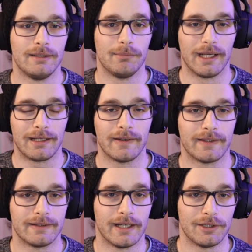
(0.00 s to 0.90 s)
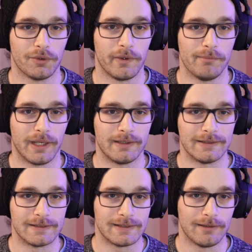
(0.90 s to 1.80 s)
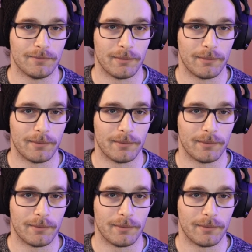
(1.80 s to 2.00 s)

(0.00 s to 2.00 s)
by clicking that join button and seeing what